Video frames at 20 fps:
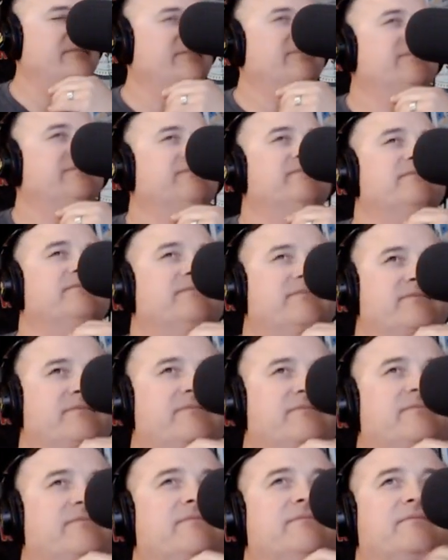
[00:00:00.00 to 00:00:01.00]

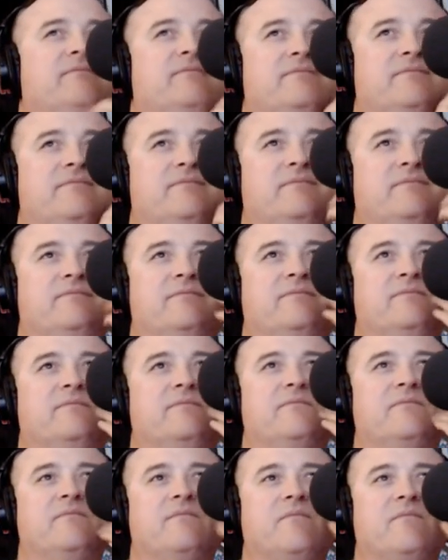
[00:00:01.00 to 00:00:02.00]

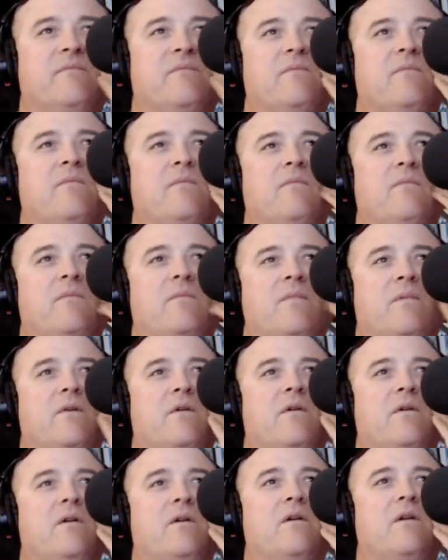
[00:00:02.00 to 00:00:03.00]

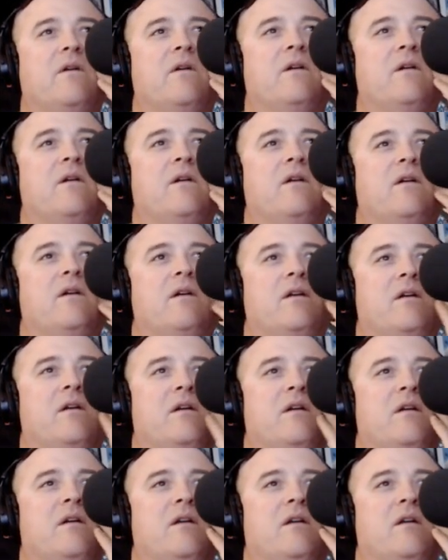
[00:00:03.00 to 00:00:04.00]

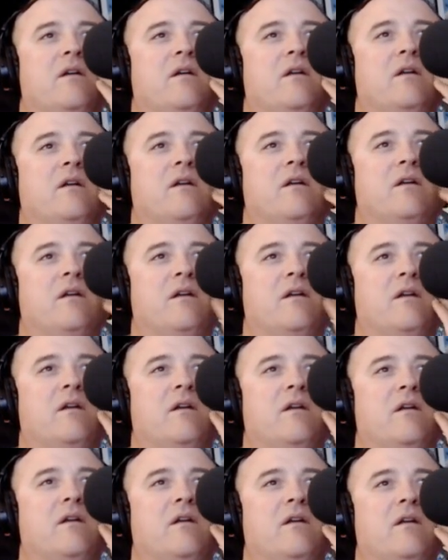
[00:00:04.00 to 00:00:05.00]

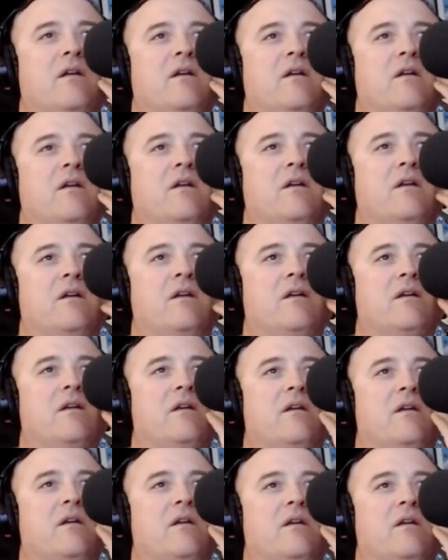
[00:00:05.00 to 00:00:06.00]

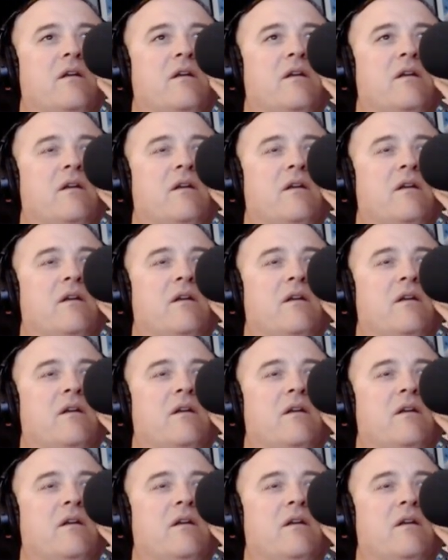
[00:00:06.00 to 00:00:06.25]
(not speaking)